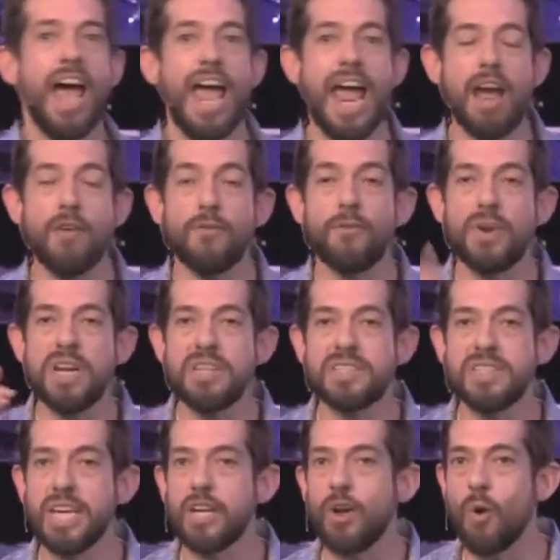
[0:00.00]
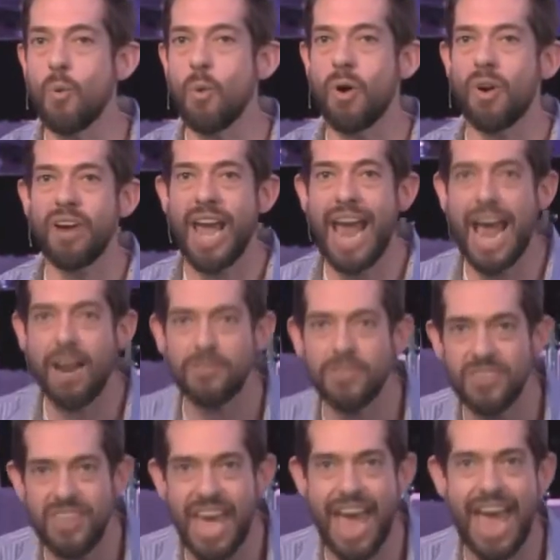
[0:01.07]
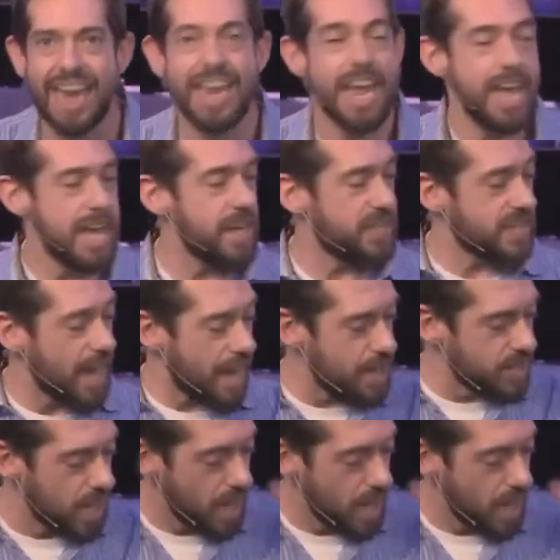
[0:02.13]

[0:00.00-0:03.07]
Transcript: every single word after that. He says,